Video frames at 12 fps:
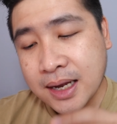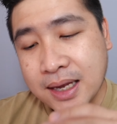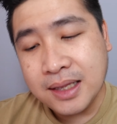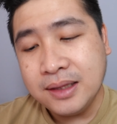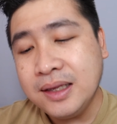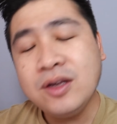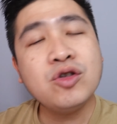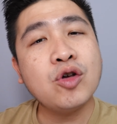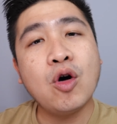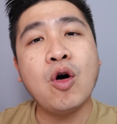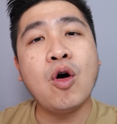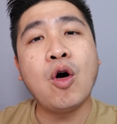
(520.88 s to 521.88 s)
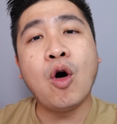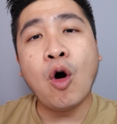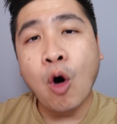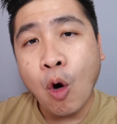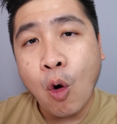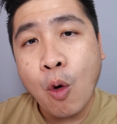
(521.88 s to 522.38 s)
in this
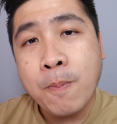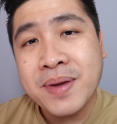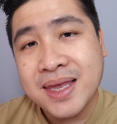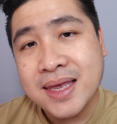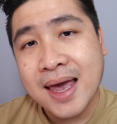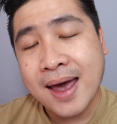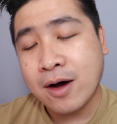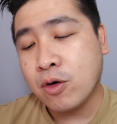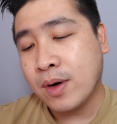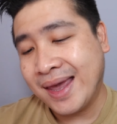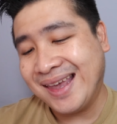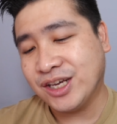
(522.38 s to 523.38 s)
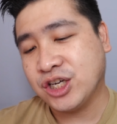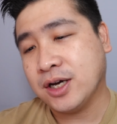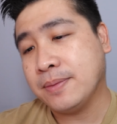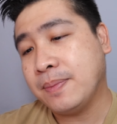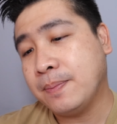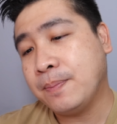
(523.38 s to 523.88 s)
whole PLH